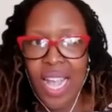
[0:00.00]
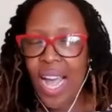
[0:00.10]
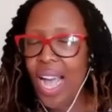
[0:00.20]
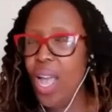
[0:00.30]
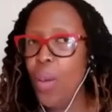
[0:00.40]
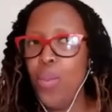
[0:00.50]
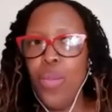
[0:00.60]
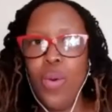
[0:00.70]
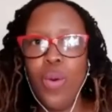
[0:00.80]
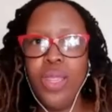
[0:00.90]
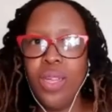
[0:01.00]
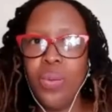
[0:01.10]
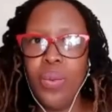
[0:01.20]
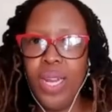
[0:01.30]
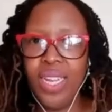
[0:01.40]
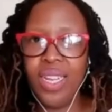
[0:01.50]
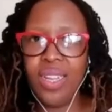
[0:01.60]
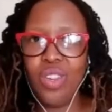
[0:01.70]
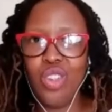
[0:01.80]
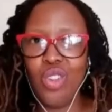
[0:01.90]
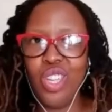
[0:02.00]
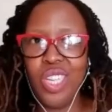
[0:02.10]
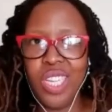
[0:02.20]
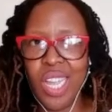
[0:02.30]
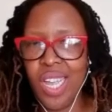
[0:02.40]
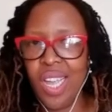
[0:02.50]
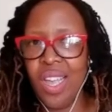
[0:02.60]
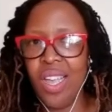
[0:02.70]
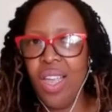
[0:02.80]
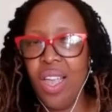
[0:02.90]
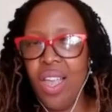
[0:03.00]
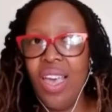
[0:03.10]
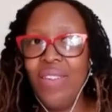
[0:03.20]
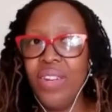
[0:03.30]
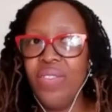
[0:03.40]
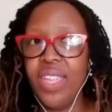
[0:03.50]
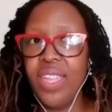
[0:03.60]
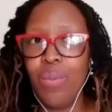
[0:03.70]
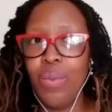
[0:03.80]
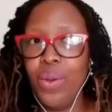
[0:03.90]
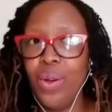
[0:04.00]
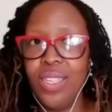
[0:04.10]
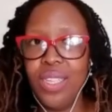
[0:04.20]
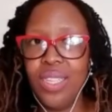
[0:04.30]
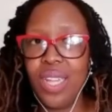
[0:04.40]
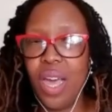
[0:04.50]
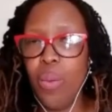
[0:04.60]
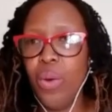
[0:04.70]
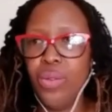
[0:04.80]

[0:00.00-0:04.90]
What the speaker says: I am more than willing to share even further because this time was